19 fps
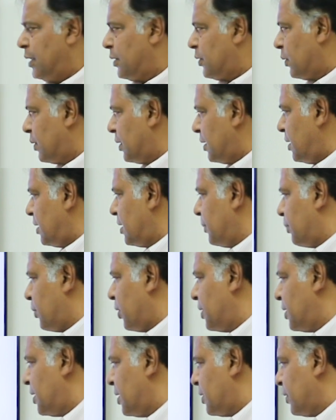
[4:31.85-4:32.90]
So this is the
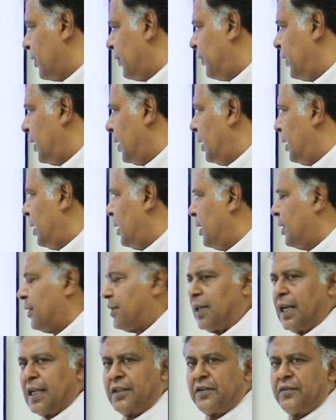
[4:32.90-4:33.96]
process of
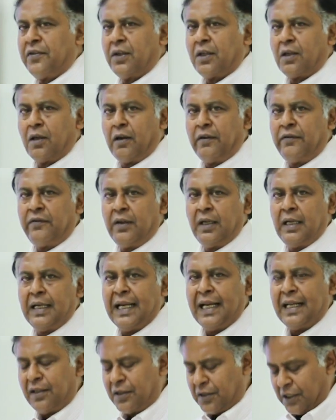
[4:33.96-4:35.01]
transfer of
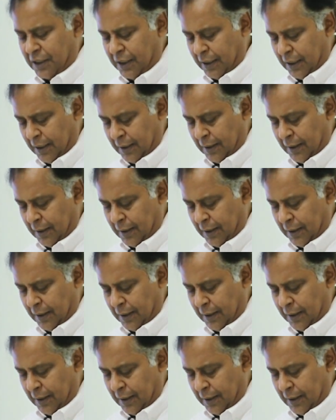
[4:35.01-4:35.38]
energy.